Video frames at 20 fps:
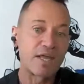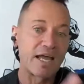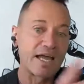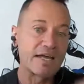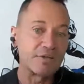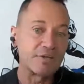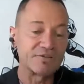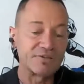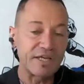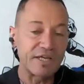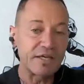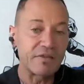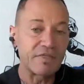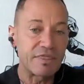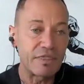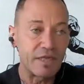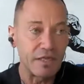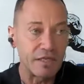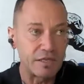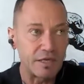And the
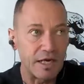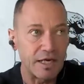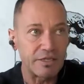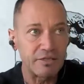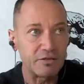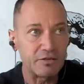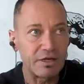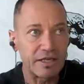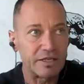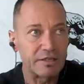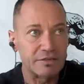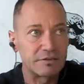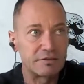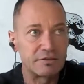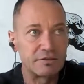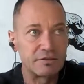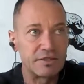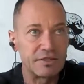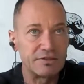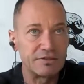second thing, I don't like
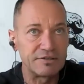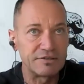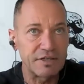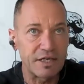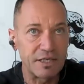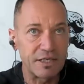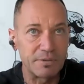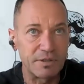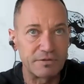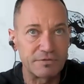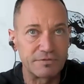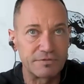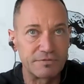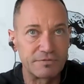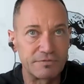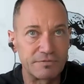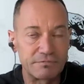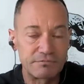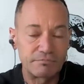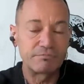this type of
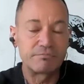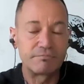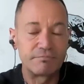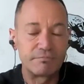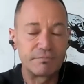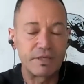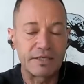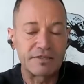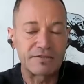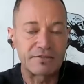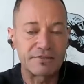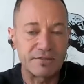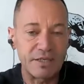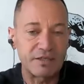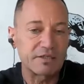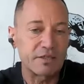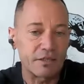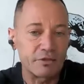exercise.